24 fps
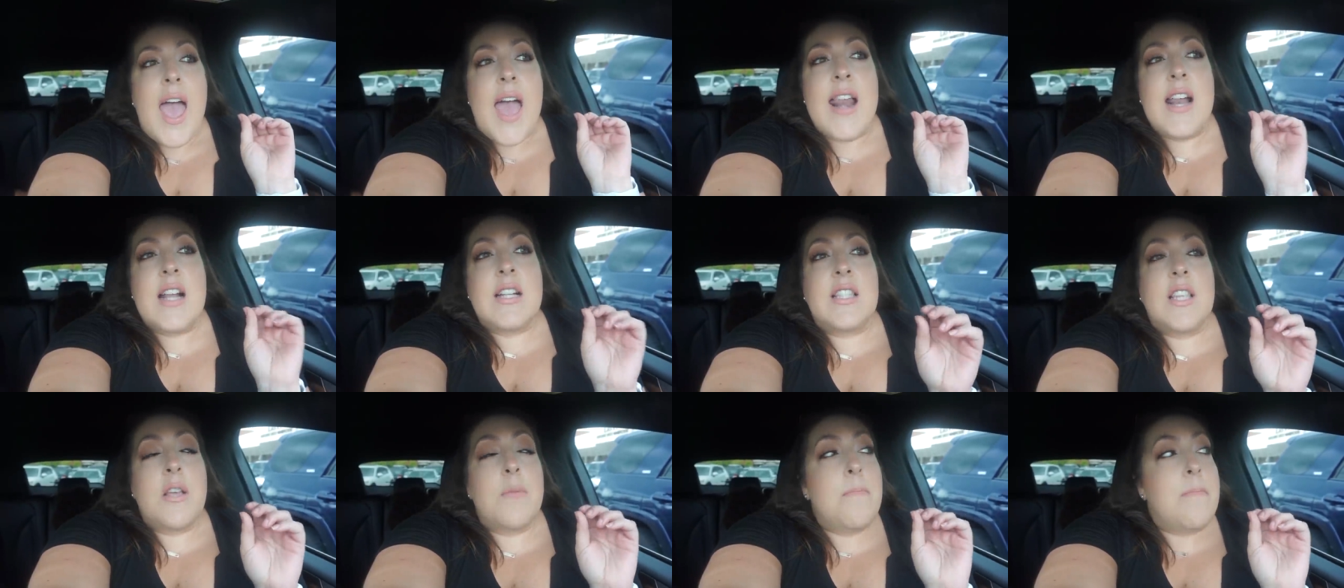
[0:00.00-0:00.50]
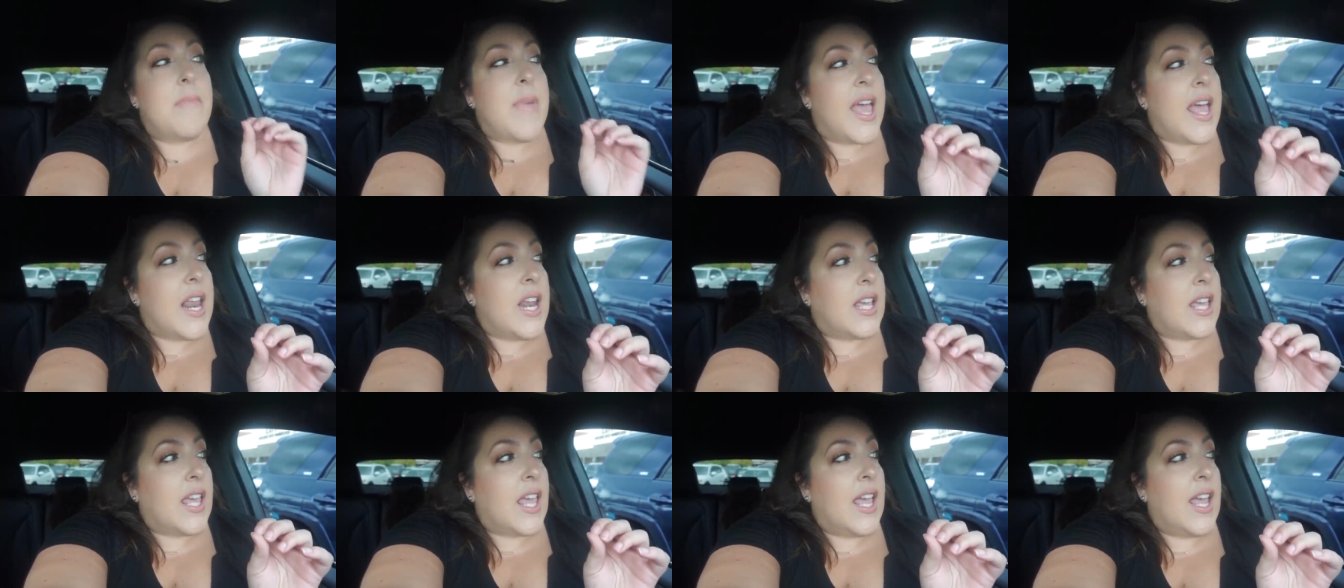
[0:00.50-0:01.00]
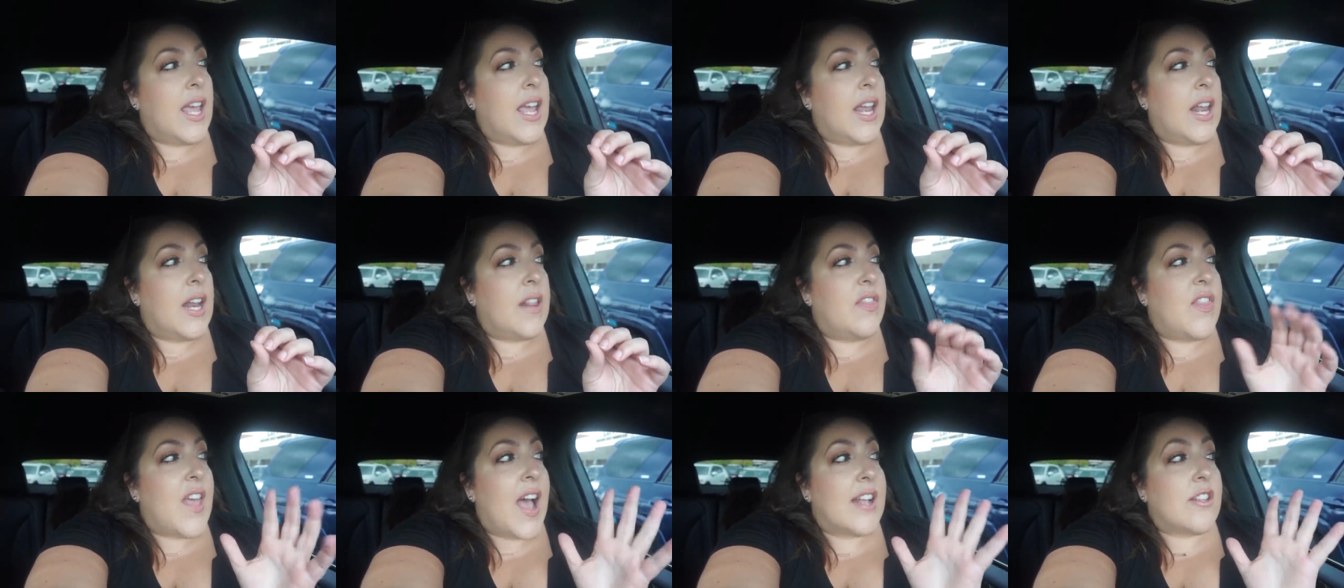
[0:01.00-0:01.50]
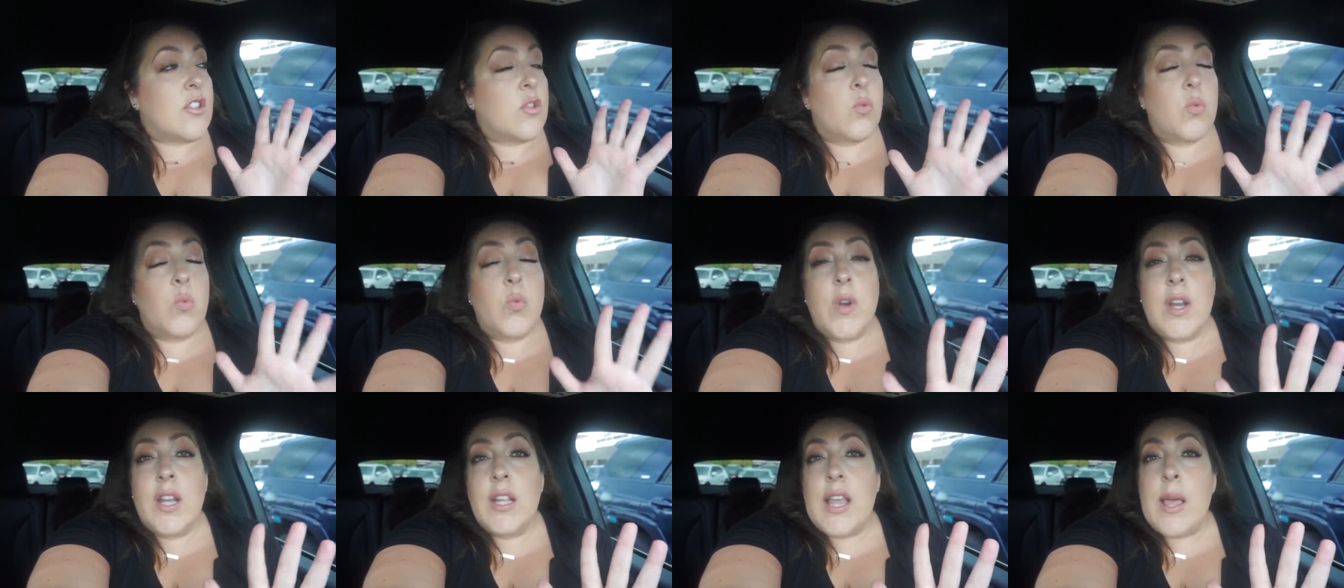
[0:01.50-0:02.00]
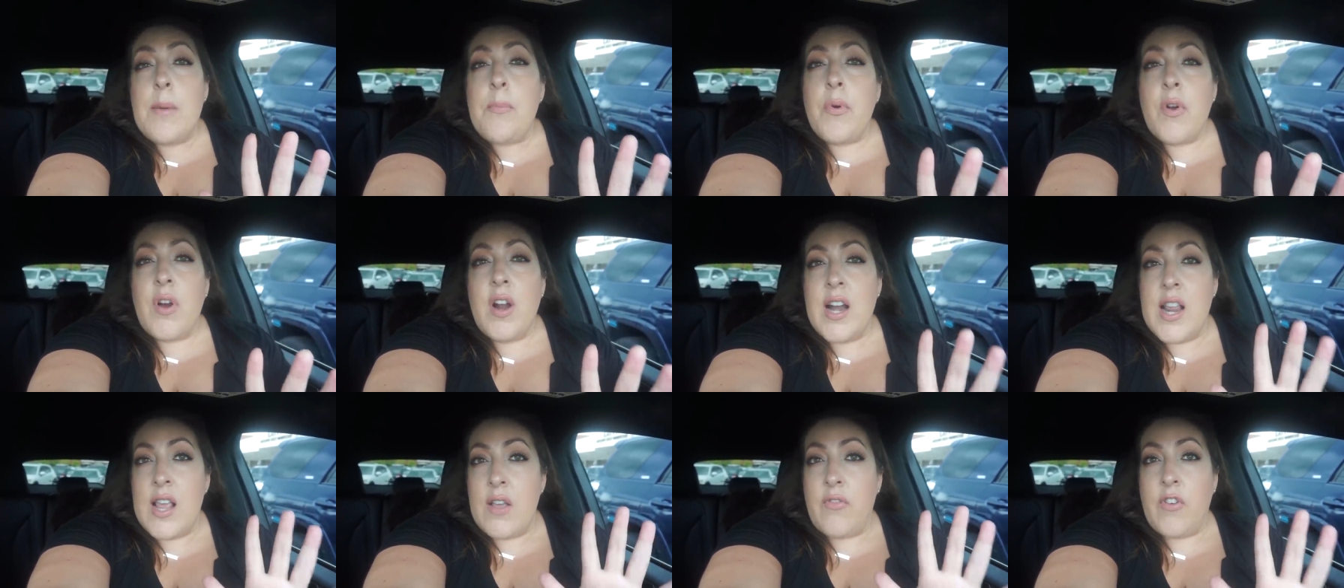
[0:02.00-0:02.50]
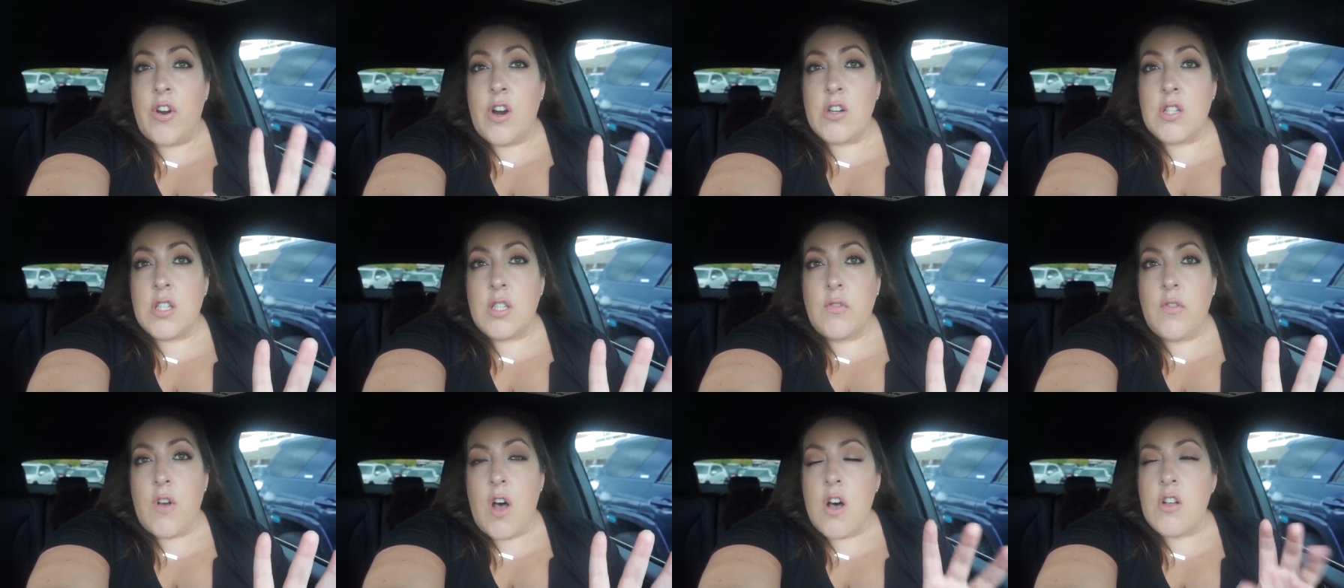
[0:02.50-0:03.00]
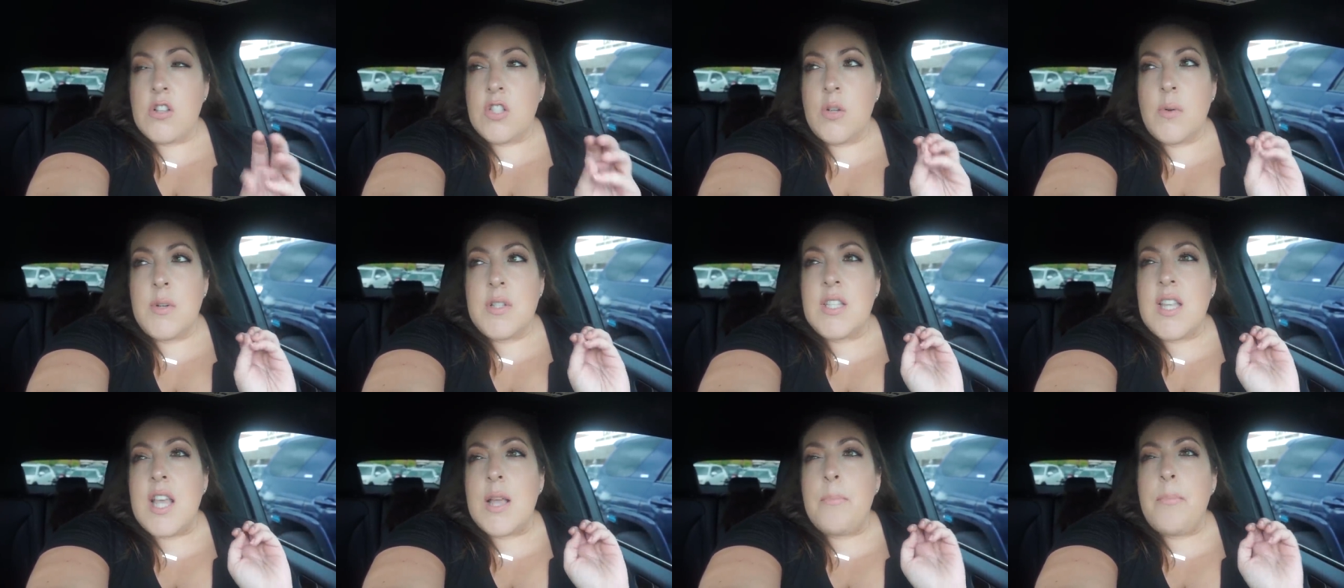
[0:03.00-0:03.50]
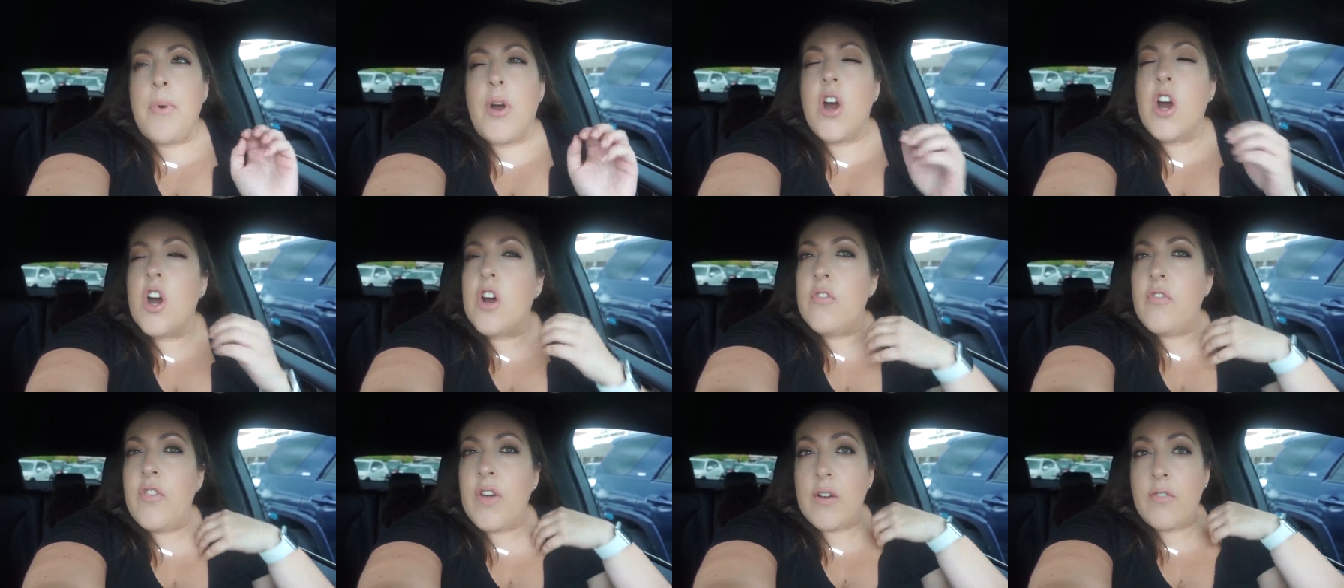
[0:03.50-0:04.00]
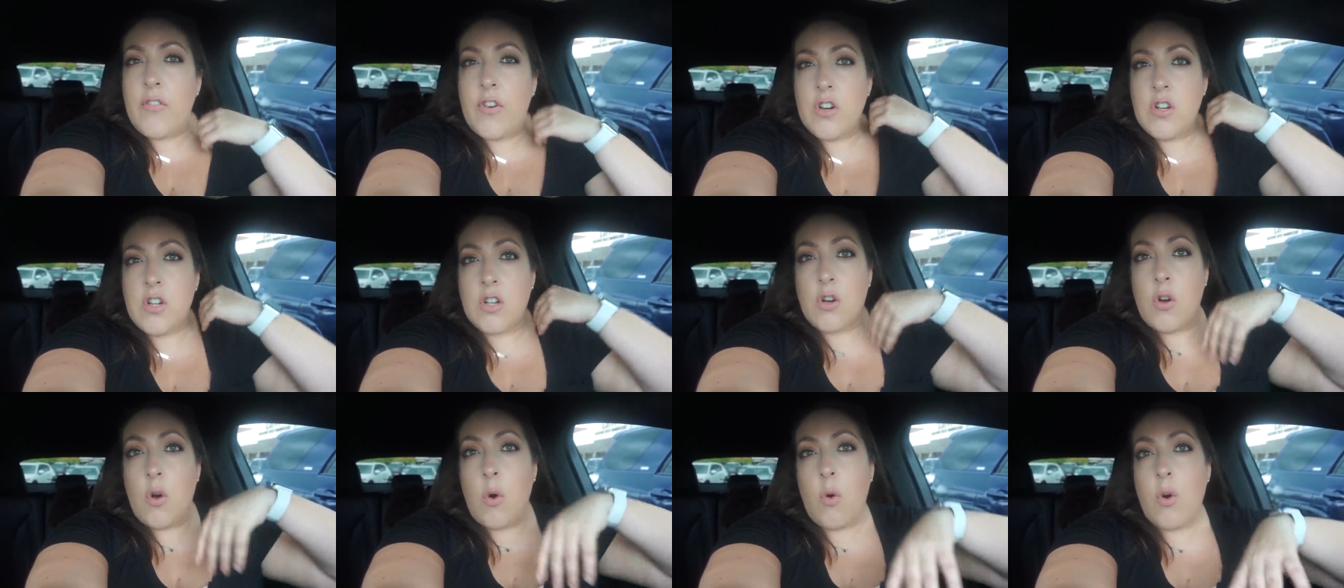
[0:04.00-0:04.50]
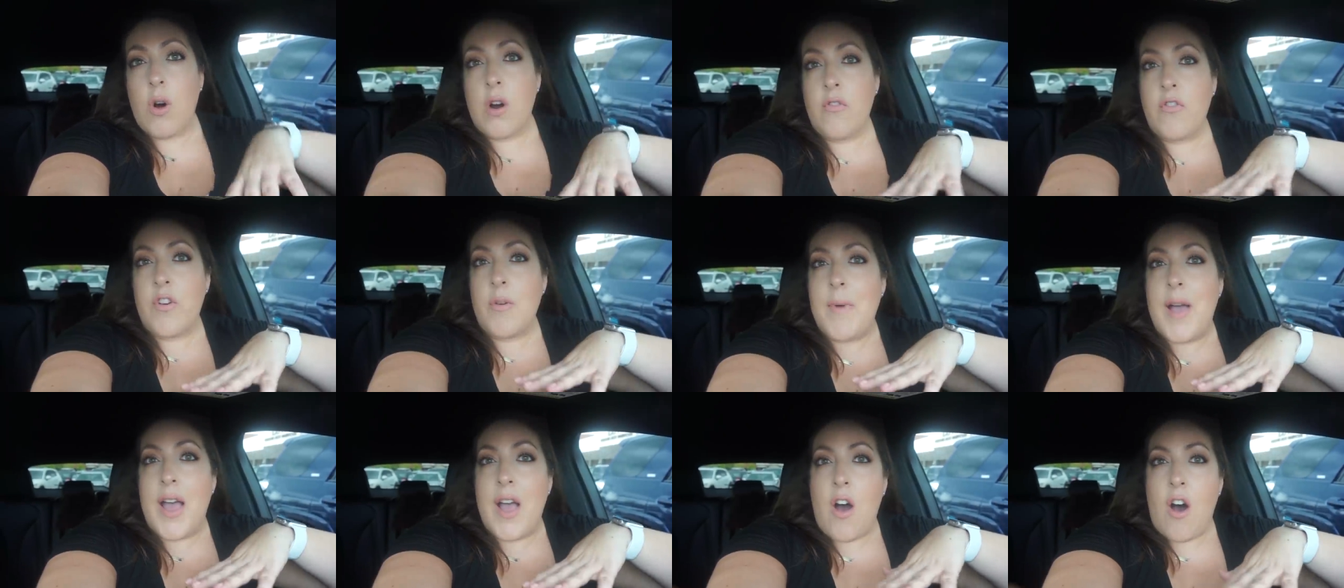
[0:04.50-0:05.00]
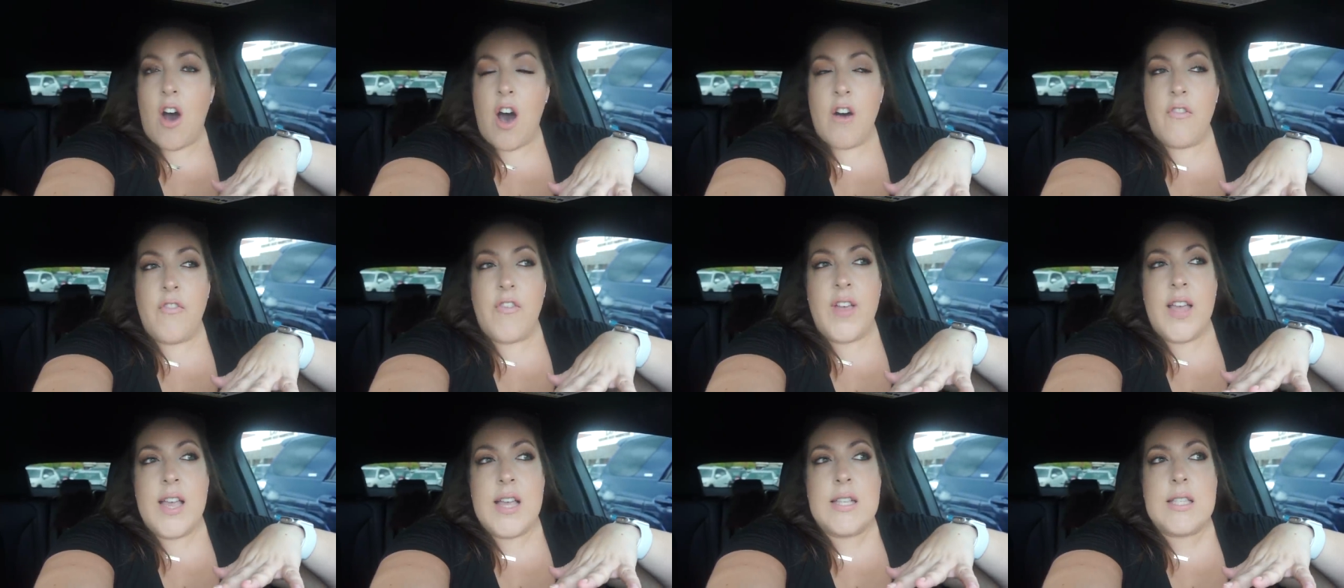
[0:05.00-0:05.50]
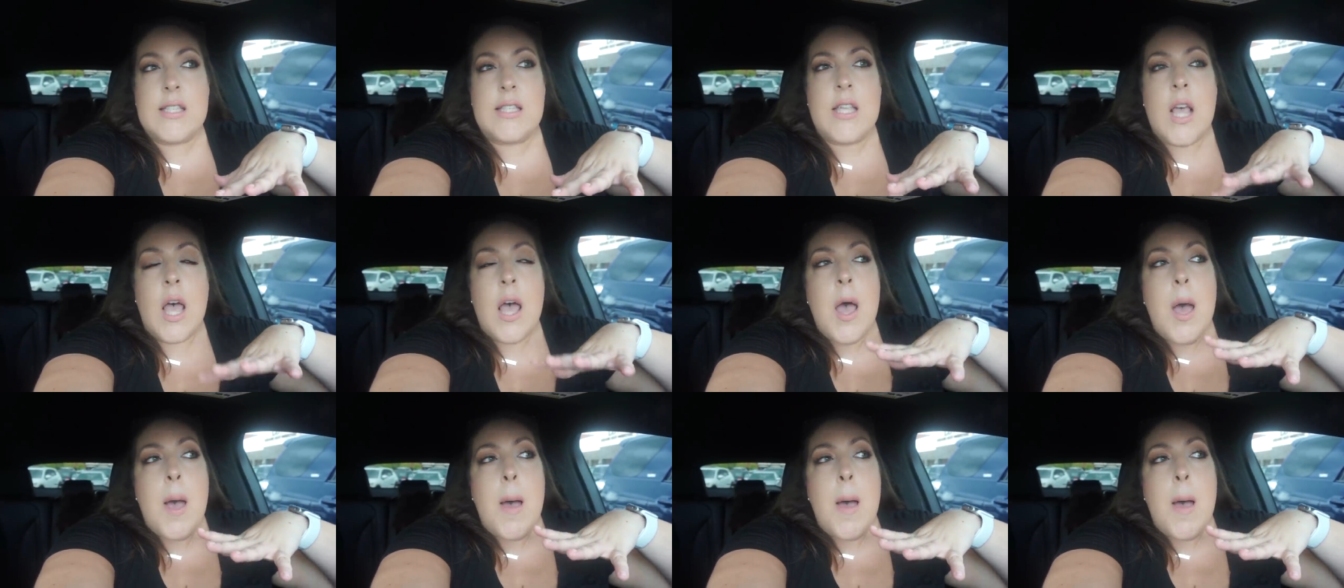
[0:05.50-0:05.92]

And it's a mannequin that's really pretty, first of all. So it's like perfect for decor for my office.